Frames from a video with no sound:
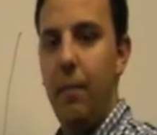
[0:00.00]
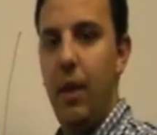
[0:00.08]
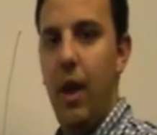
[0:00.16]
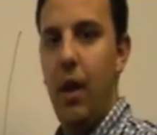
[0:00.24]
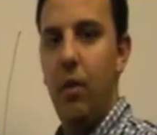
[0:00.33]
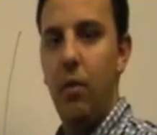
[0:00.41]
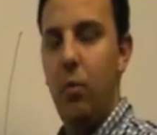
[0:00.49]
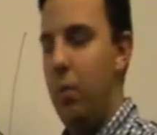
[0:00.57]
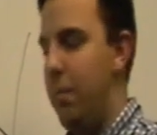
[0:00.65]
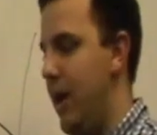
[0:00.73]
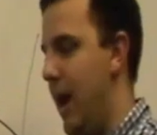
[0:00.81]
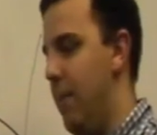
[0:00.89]
and we'll
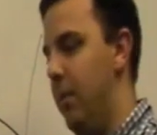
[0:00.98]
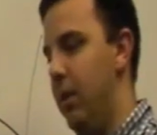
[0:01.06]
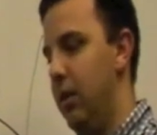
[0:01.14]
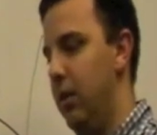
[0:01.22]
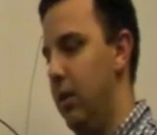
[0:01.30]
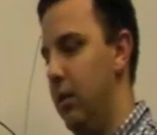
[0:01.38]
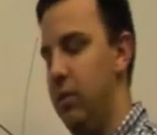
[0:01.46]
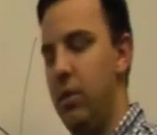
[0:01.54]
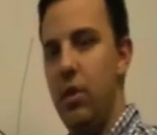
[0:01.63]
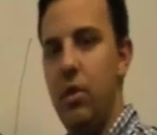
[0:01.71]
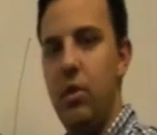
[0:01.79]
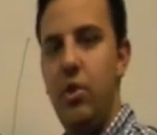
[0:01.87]
be happy
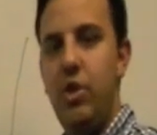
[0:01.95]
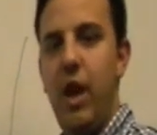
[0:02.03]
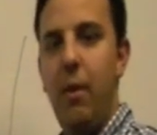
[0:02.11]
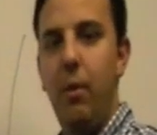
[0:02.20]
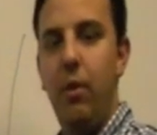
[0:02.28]
to chat